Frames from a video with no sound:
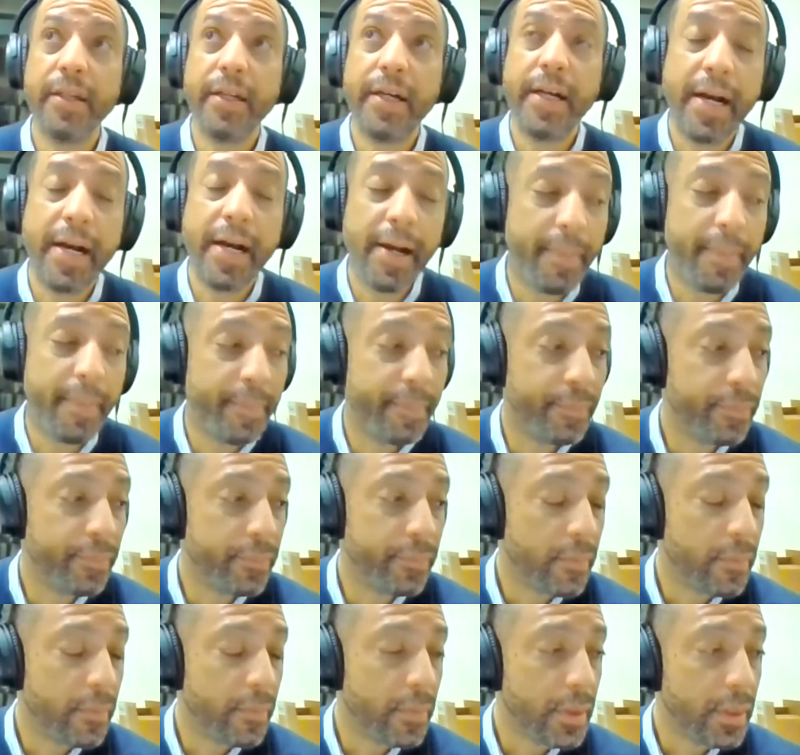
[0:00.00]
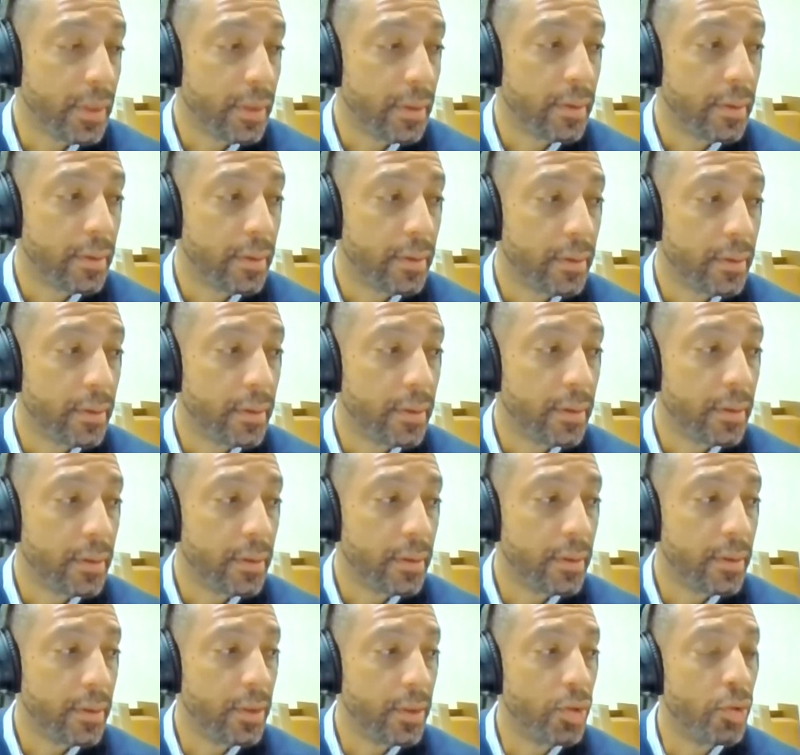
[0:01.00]
at
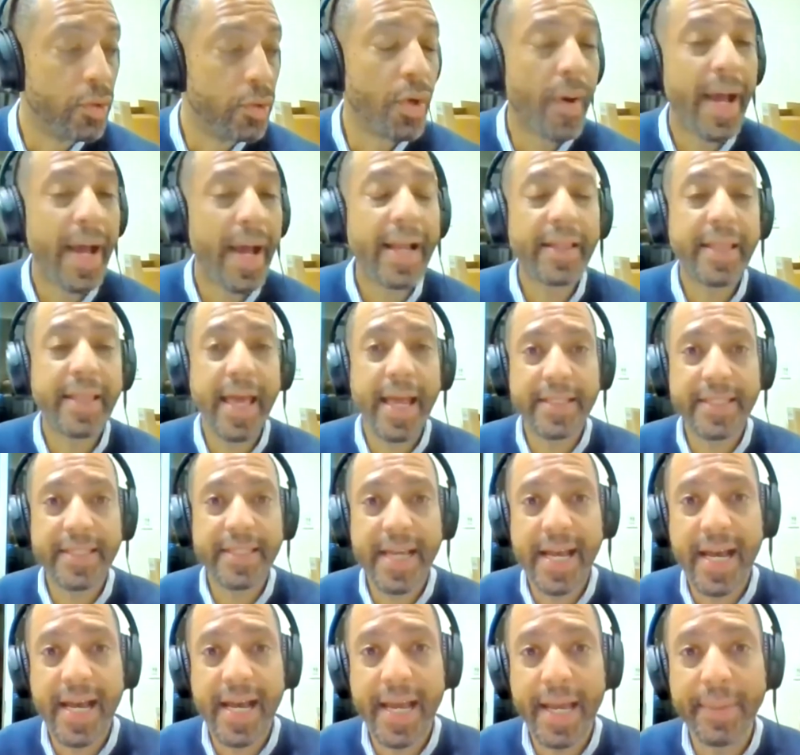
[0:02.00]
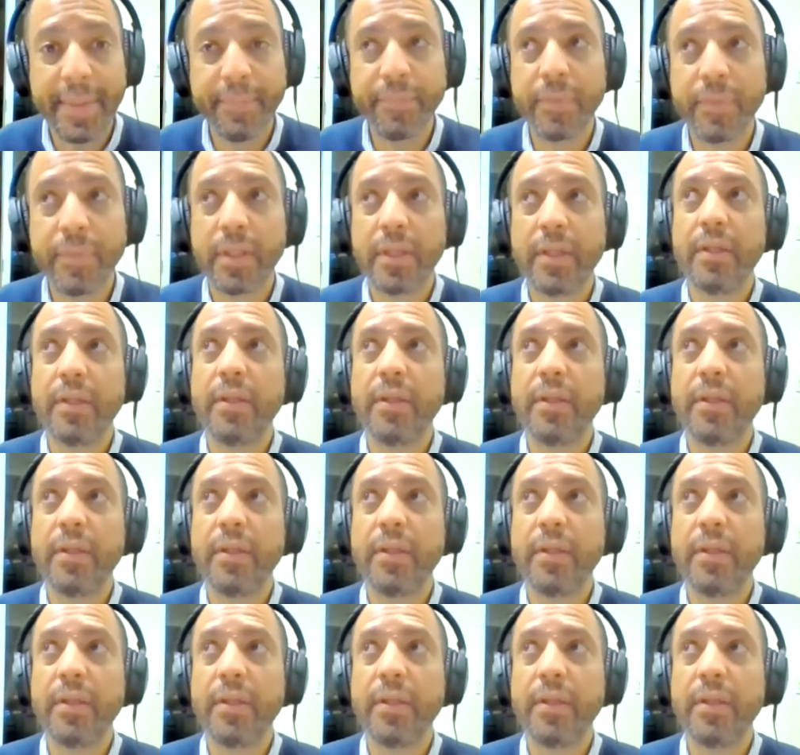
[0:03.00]
that time,